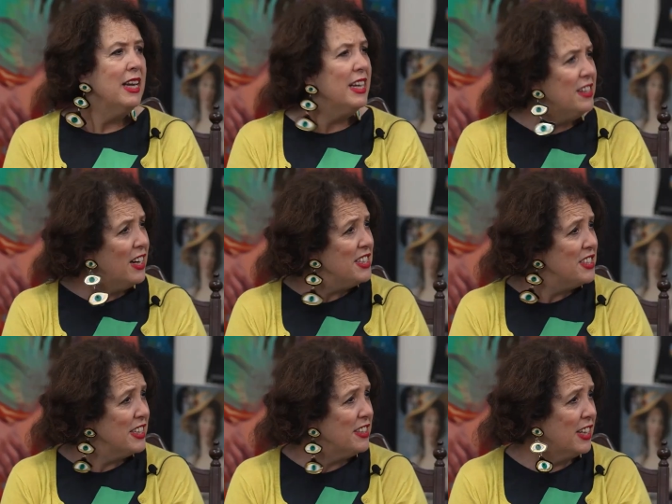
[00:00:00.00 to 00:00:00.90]
In
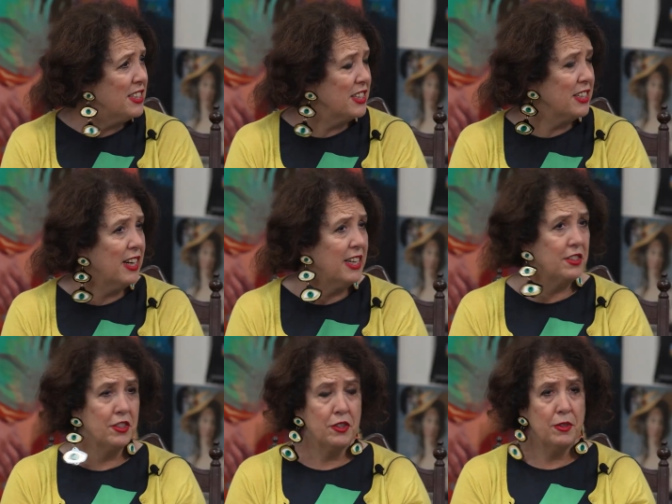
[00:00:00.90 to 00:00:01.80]
1999
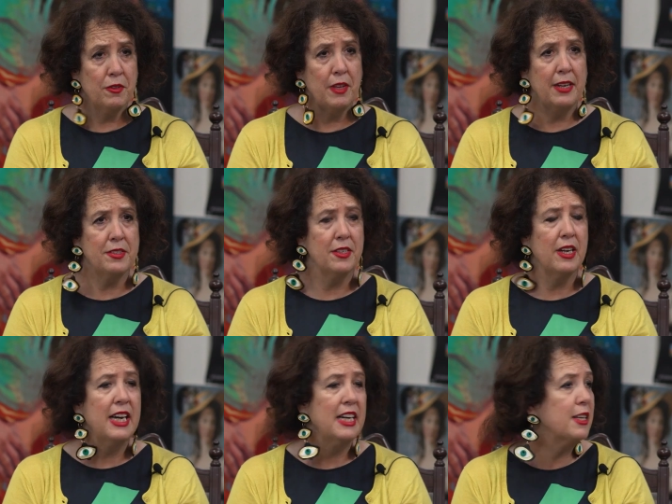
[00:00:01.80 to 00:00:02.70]
to 2000,
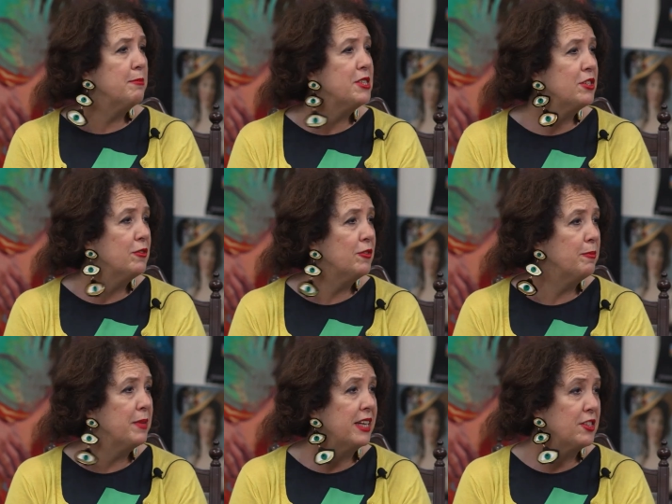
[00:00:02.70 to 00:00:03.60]
I had a commission
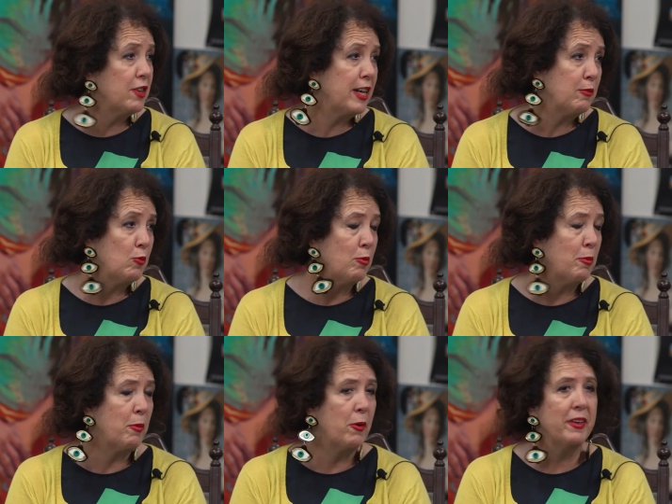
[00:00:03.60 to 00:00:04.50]
from the Australian War
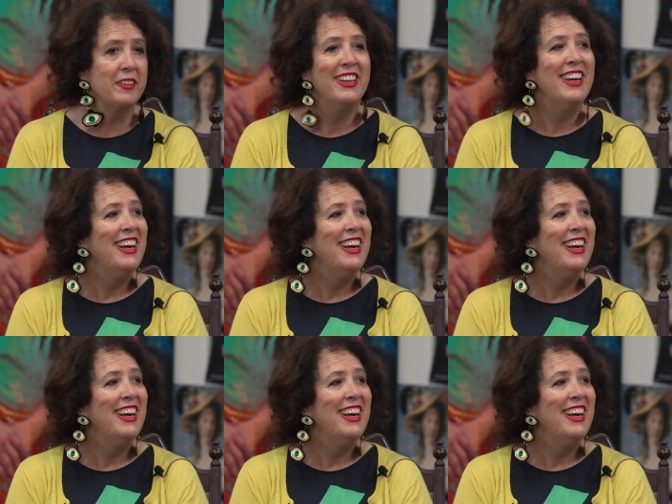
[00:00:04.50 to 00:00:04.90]
Memorial.